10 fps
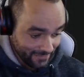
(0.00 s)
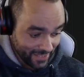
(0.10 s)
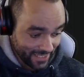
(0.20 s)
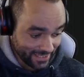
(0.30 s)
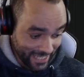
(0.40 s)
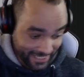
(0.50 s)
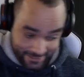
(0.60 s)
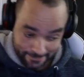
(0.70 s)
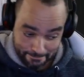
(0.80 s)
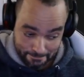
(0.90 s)
it
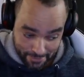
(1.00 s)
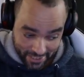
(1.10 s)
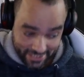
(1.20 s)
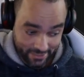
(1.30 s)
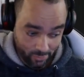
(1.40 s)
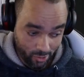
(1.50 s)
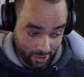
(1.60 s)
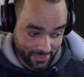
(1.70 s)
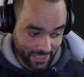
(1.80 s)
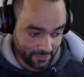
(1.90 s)
gets pretty
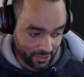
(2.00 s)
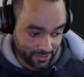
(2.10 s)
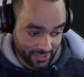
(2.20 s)
warm, that motor,